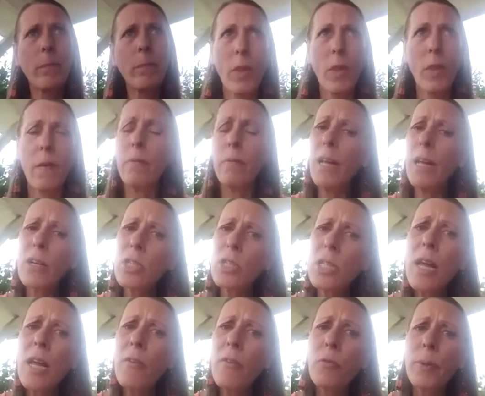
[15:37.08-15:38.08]
there's
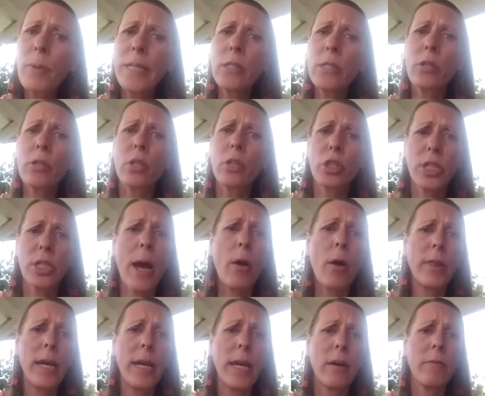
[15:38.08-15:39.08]
enough research
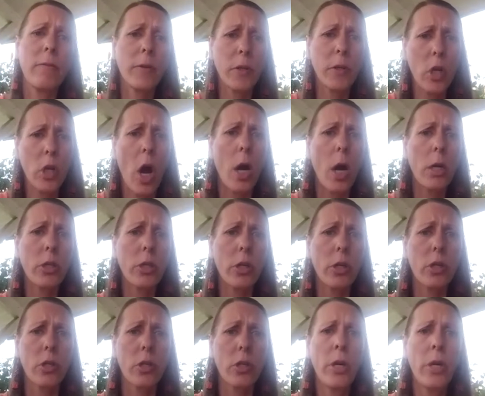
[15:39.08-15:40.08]
out there for
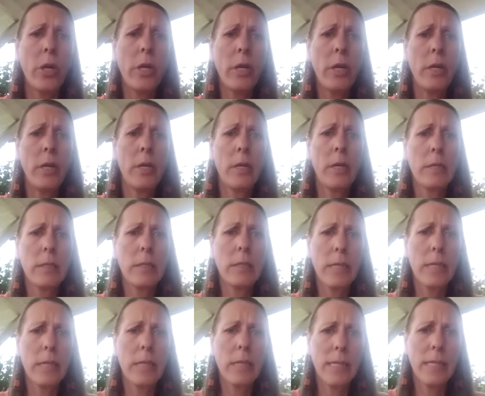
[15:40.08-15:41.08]
doctors
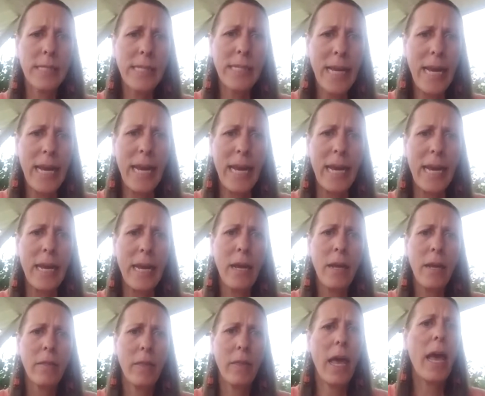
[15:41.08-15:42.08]
to see
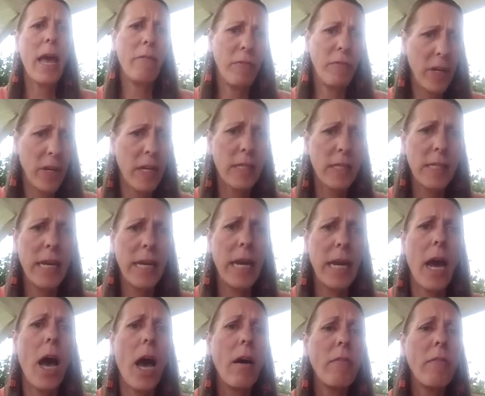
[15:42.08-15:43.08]
the efficacy
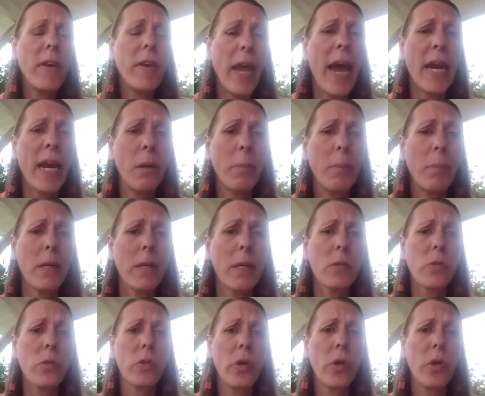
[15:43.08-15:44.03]
of cannabis.